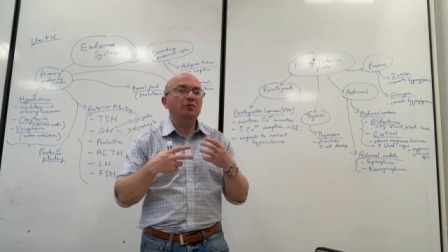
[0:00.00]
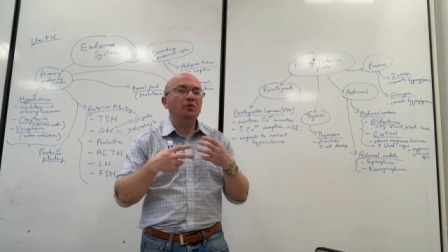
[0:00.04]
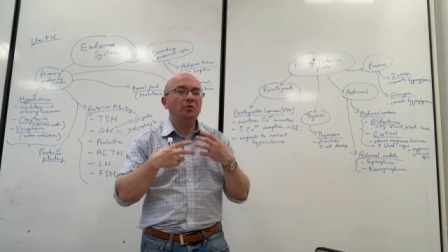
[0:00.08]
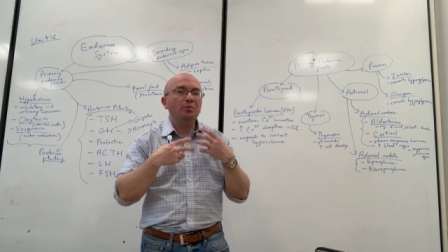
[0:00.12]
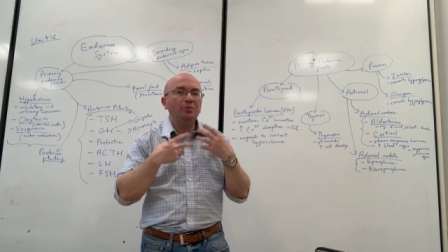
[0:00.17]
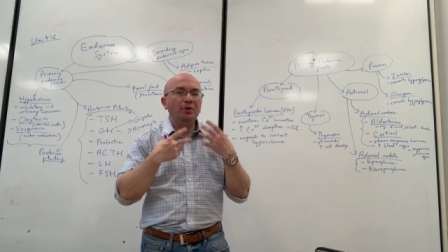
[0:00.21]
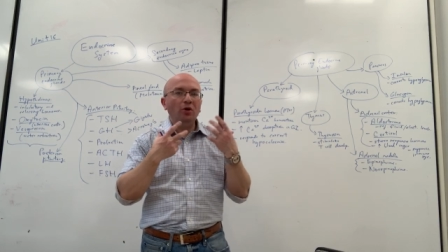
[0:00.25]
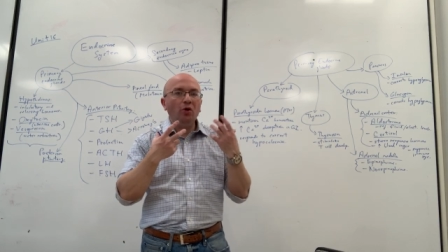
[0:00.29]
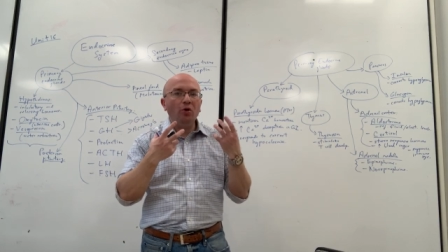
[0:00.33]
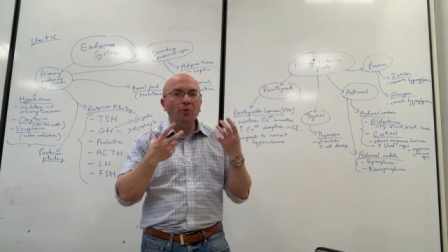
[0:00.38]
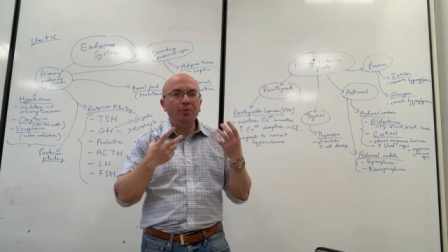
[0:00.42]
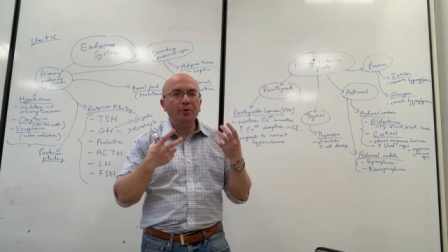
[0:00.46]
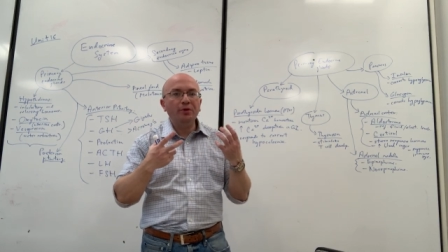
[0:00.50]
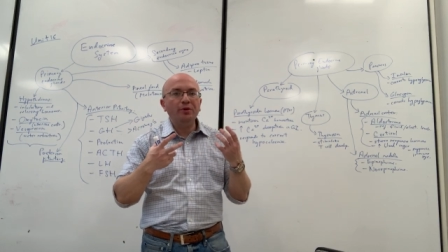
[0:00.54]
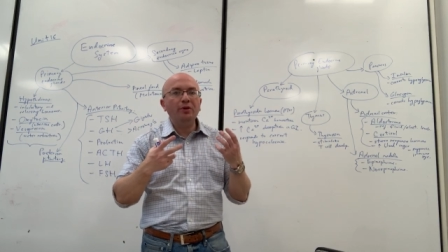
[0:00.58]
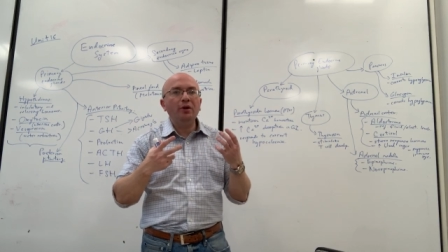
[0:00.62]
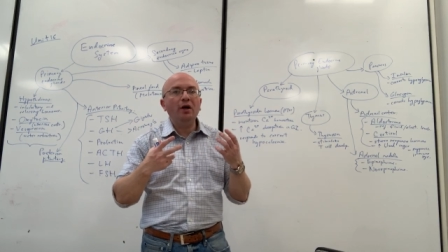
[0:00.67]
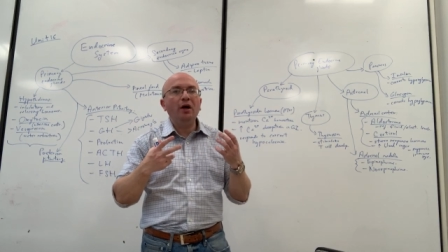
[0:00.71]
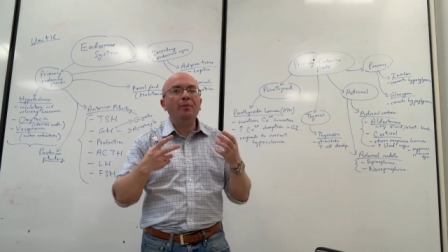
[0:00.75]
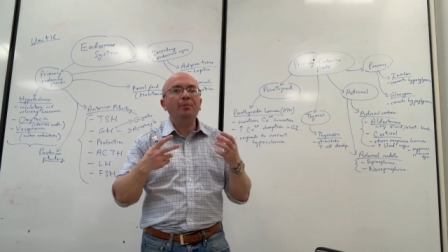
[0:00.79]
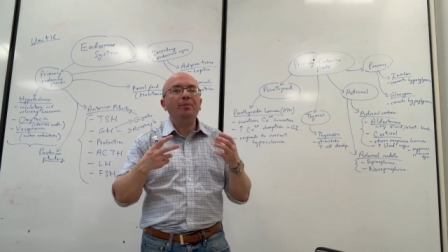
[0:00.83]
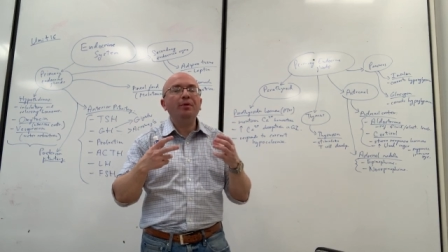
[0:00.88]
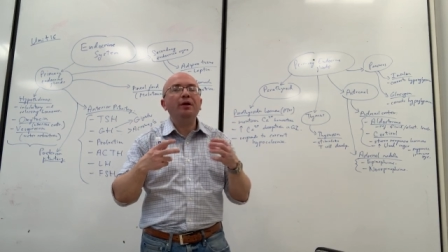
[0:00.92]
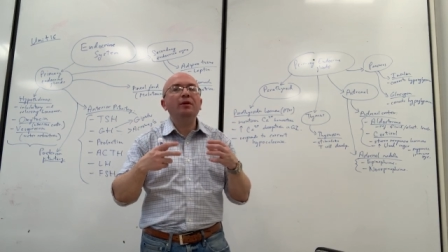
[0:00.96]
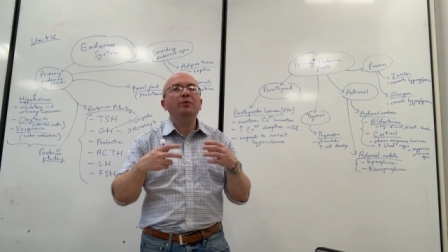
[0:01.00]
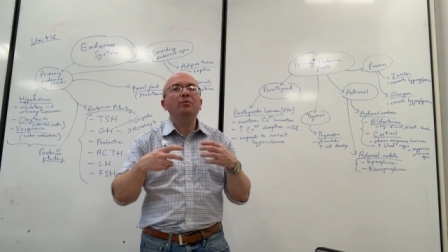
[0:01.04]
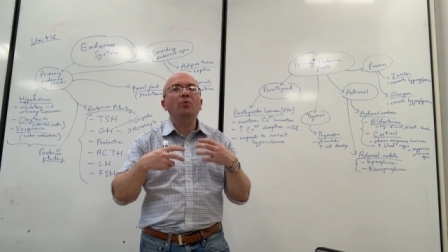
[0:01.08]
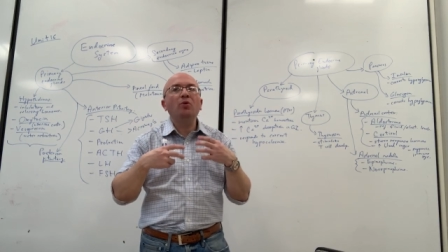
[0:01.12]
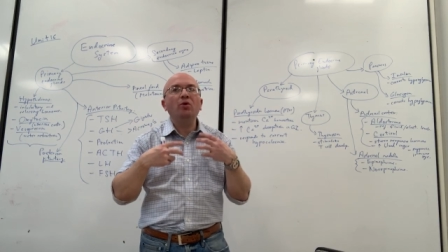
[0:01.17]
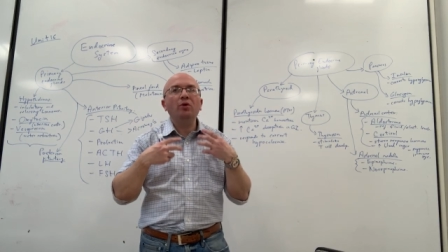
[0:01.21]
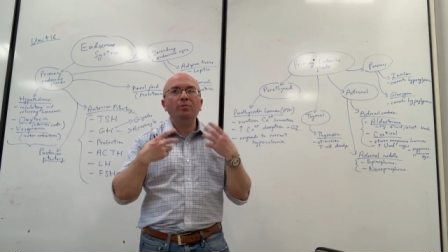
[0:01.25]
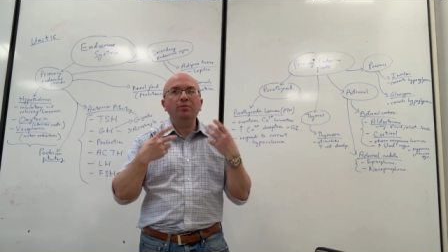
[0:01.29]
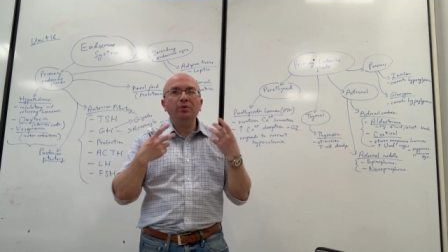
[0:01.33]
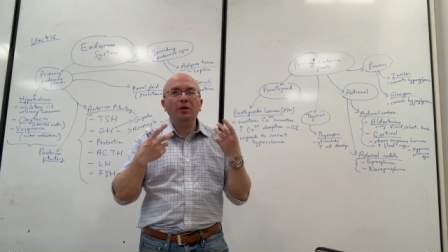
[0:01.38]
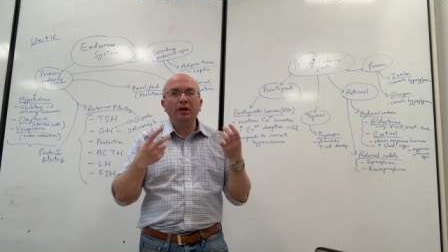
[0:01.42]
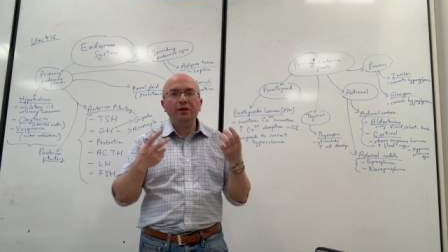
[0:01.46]
to be opened up and
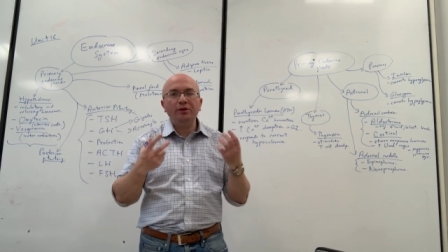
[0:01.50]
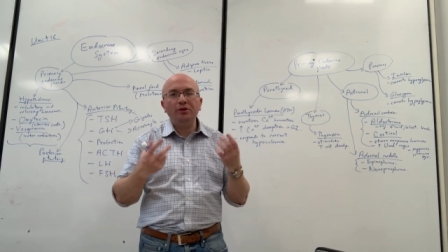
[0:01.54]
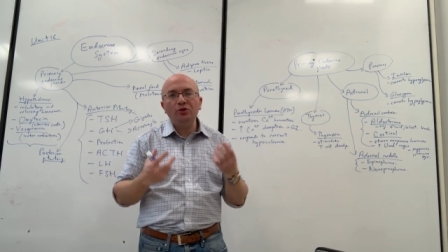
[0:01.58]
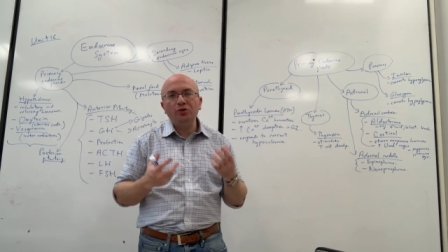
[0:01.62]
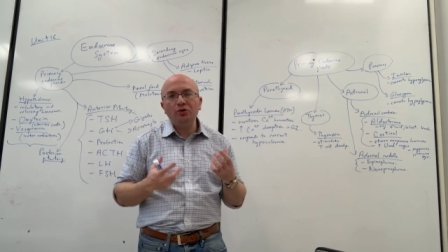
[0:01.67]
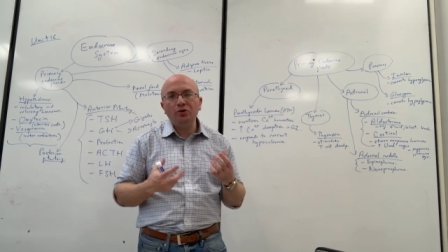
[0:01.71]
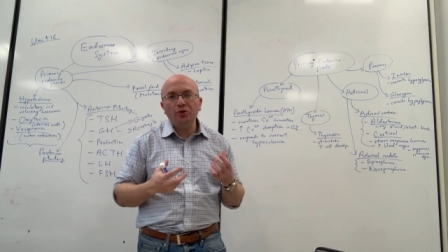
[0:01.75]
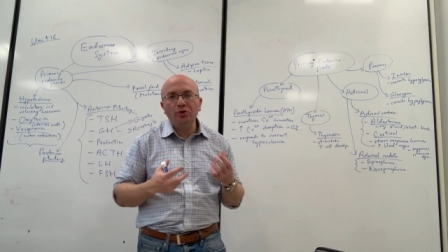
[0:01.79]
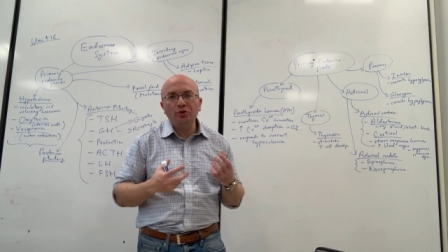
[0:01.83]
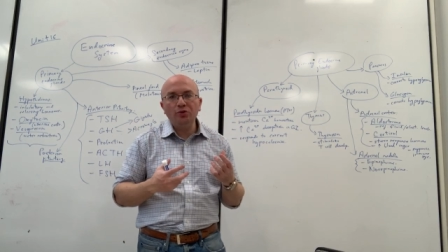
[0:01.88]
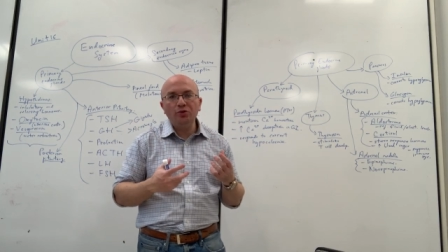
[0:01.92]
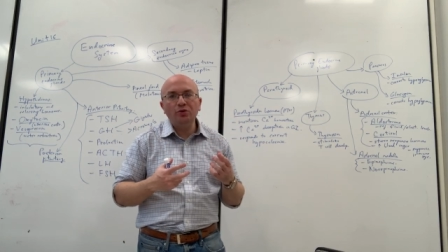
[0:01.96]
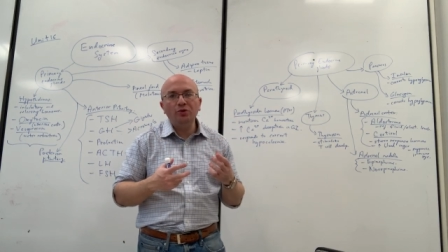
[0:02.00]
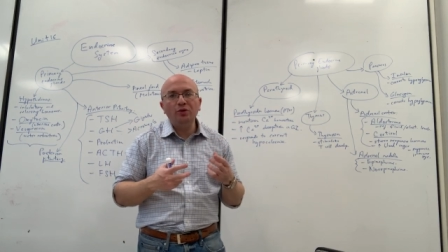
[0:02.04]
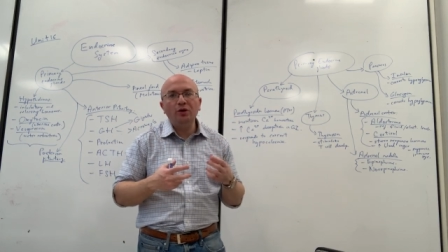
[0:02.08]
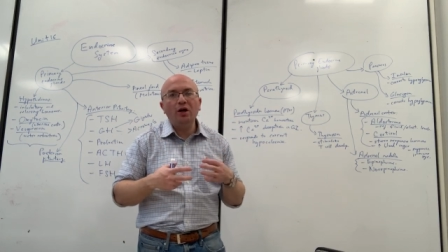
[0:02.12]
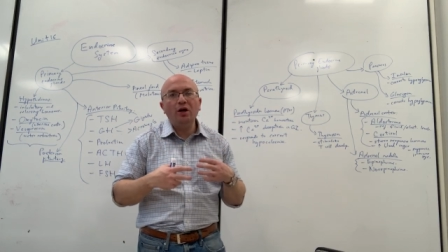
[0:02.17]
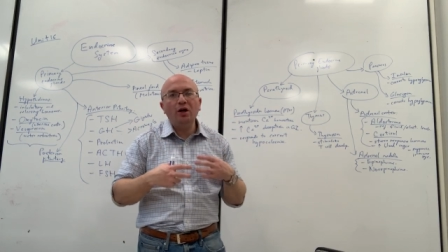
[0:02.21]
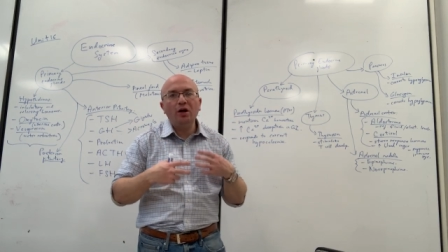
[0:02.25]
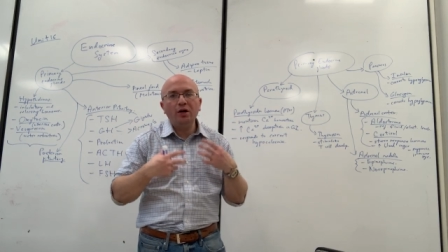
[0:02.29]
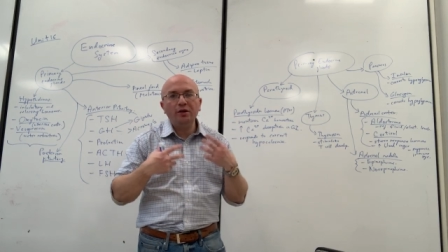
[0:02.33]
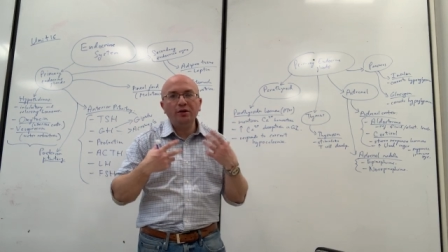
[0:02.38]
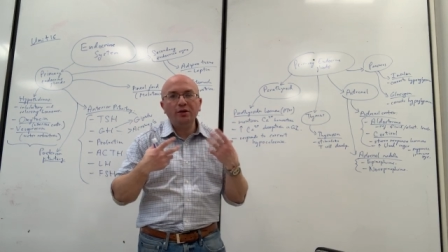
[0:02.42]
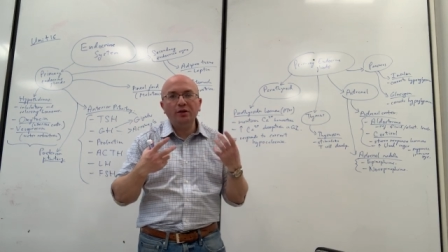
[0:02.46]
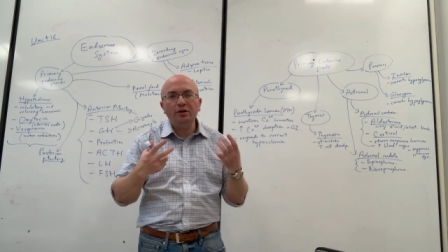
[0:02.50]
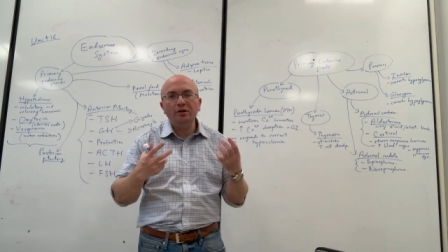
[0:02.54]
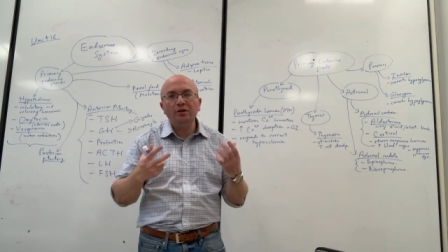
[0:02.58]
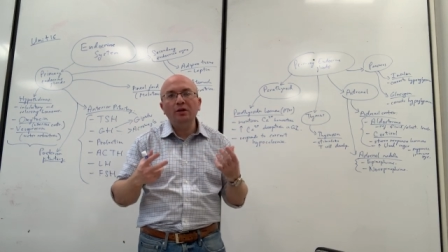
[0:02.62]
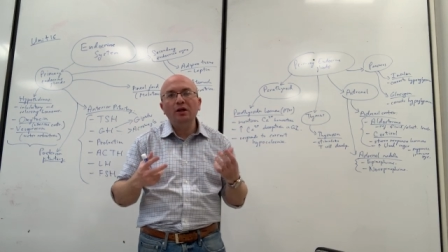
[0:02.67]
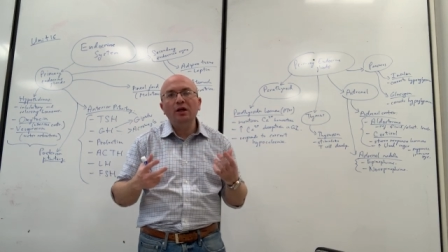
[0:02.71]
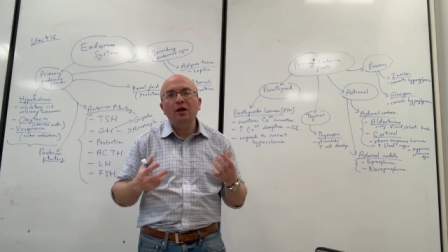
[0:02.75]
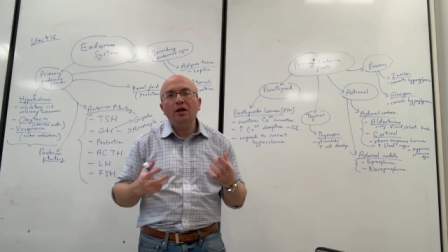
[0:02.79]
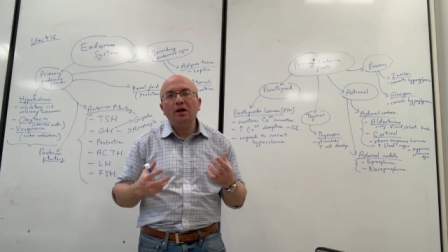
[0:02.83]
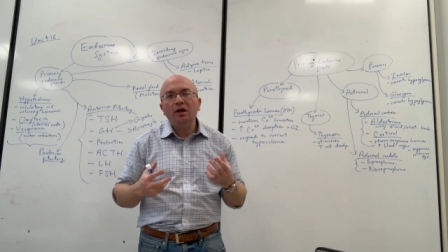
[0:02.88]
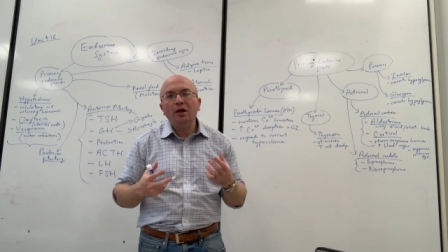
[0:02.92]
more blood need to go to the heart and